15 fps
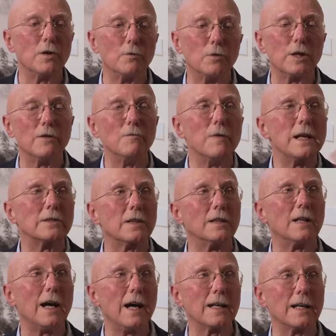would have meant a
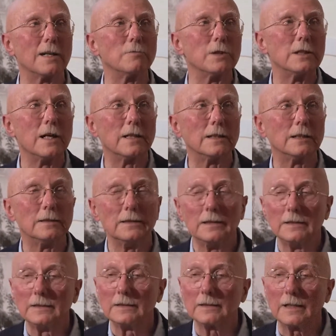lot had we done it
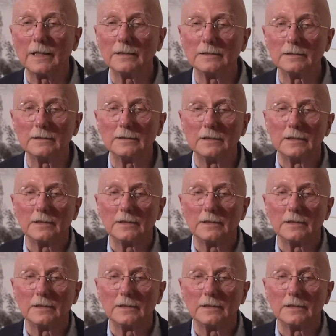in,